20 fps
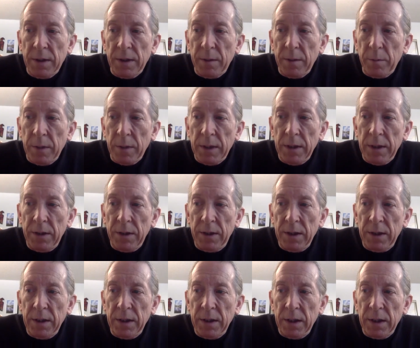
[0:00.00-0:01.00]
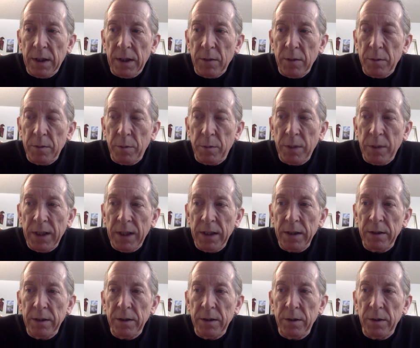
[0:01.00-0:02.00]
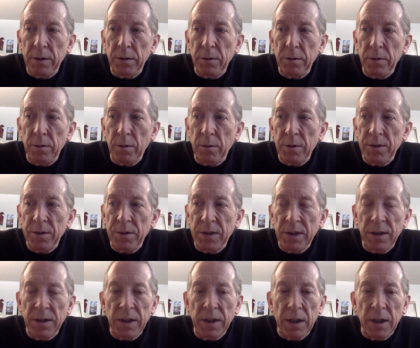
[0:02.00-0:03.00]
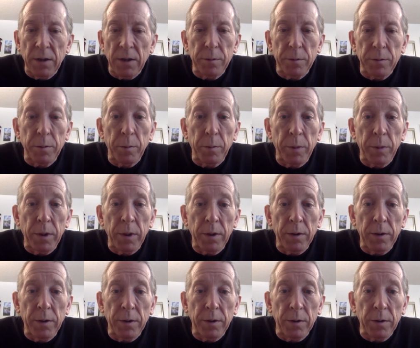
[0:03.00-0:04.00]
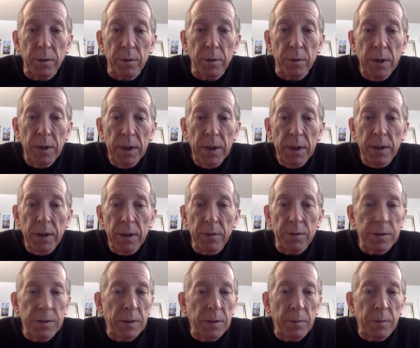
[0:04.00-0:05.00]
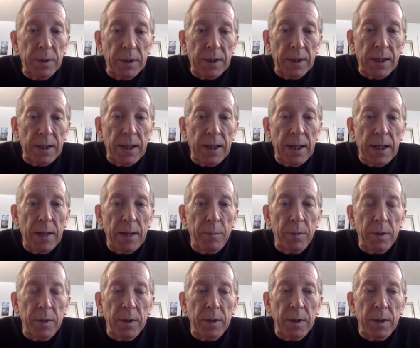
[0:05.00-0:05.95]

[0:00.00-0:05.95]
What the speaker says: anything that I was planning to do. It wasn't anything I was prepared to do. It was something that happened.